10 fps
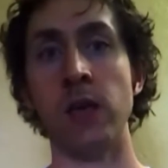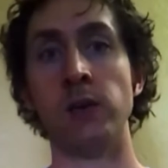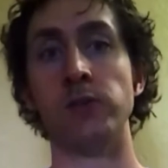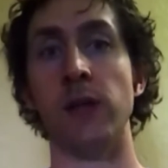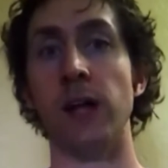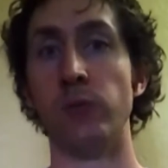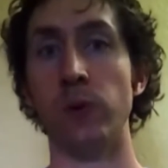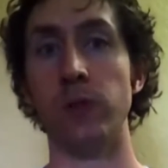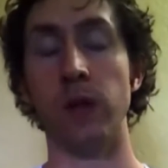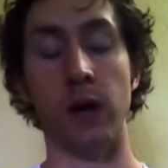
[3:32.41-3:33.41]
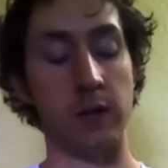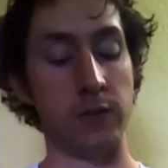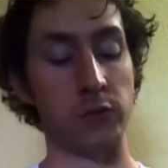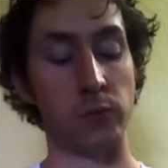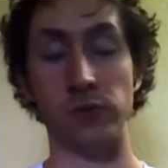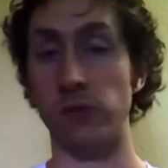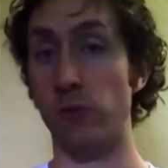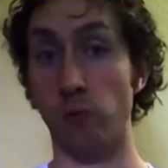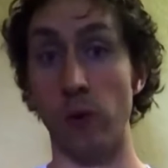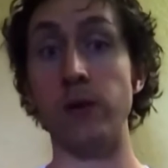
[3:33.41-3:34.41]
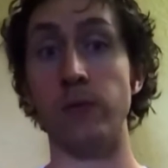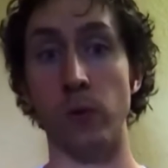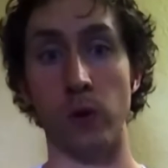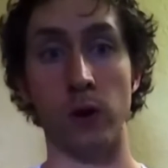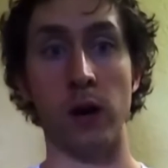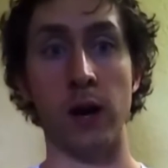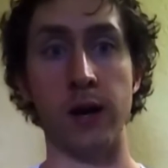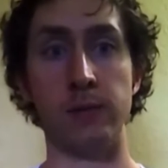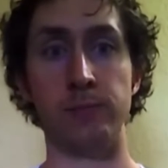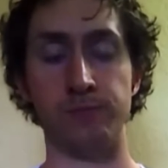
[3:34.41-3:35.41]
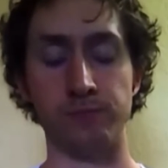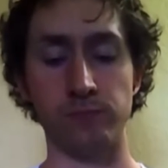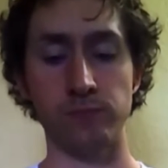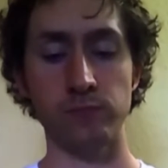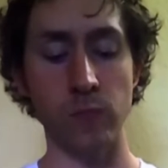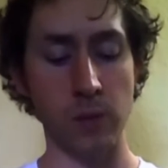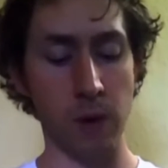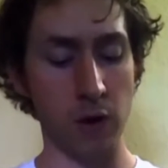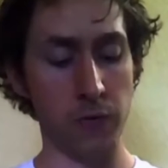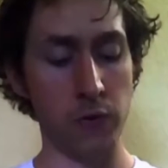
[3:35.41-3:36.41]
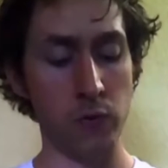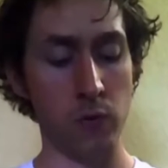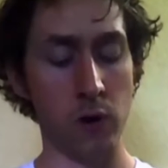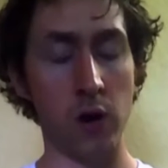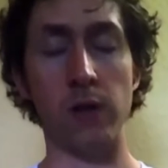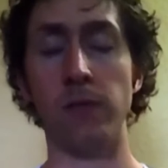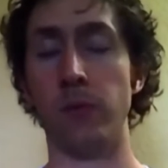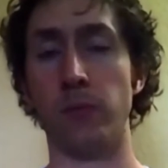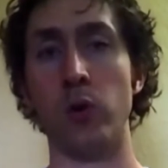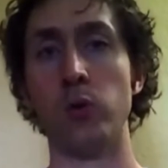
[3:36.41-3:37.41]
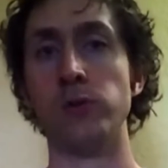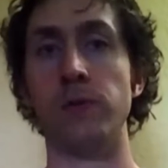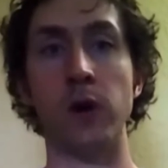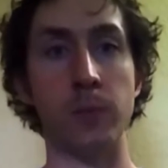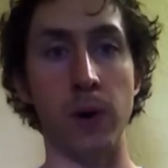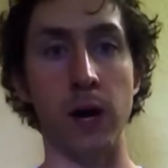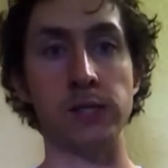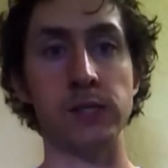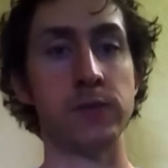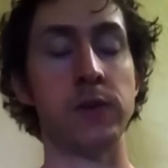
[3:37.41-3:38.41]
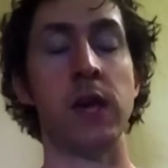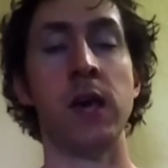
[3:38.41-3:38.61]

So that's what uh, this was great for. Um, my review on it, the pros, very positive.